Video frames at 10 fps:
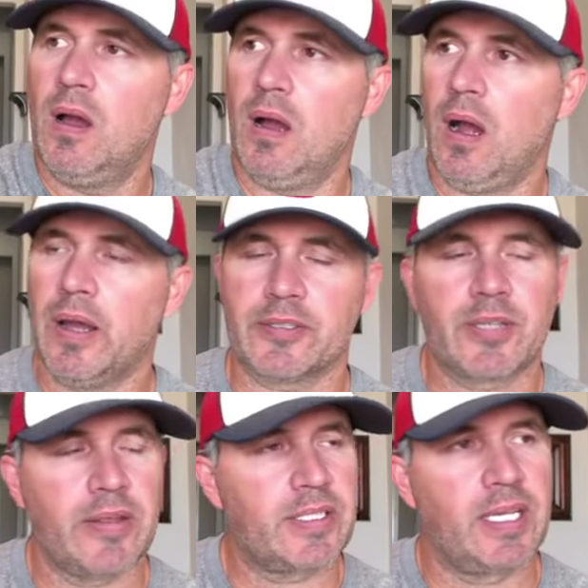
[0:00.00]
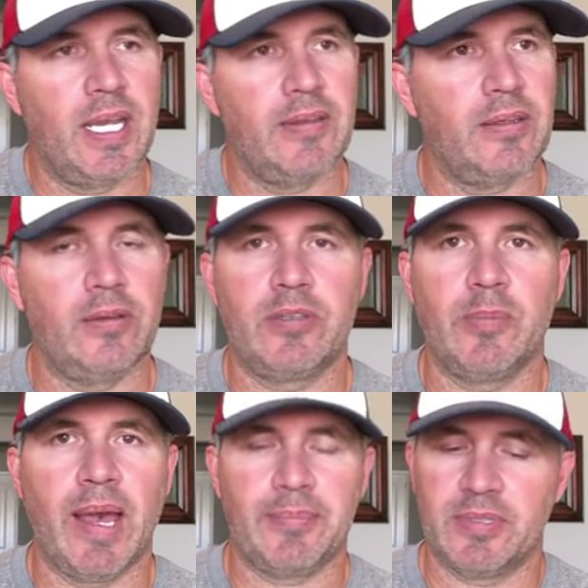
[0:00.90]
All right, let's try this again. The
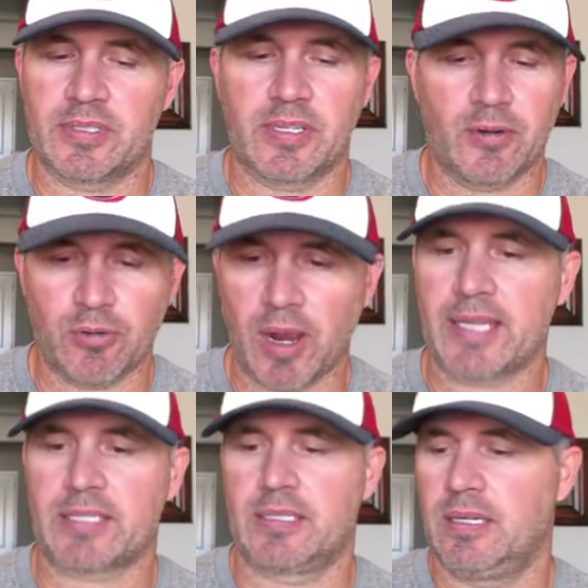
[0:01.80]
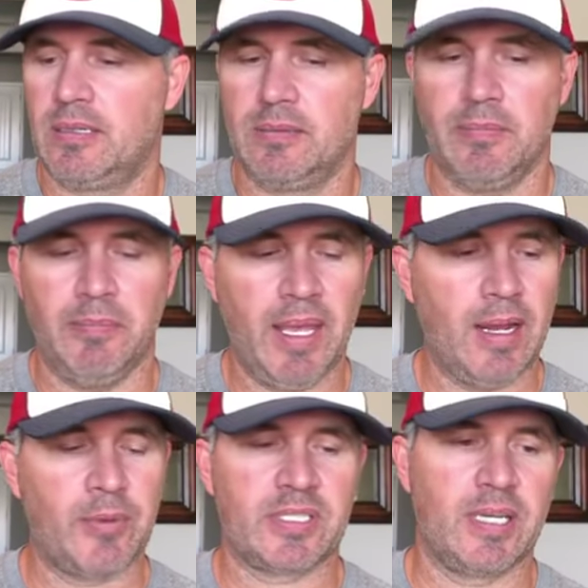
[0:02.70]
YouTube app just crashed. Man, I
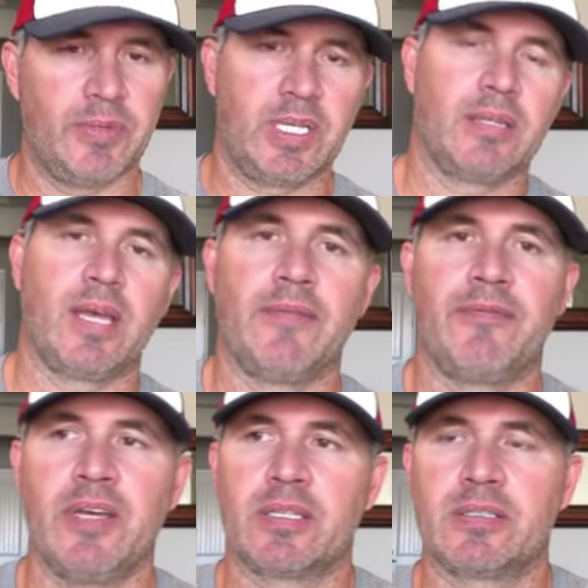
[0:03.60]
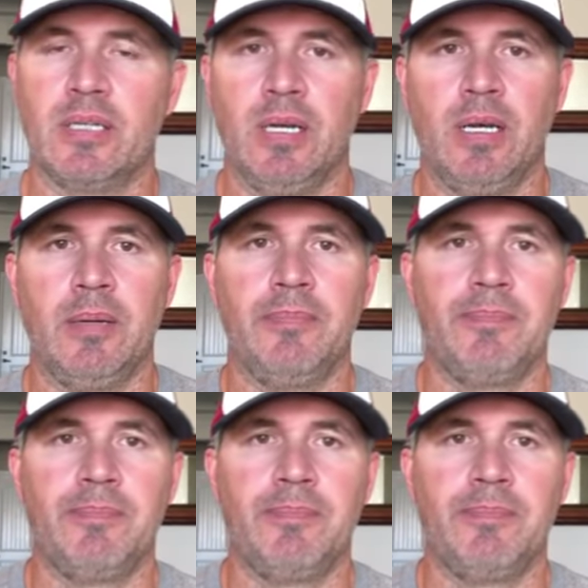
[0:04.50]
wish they would get that fixed. I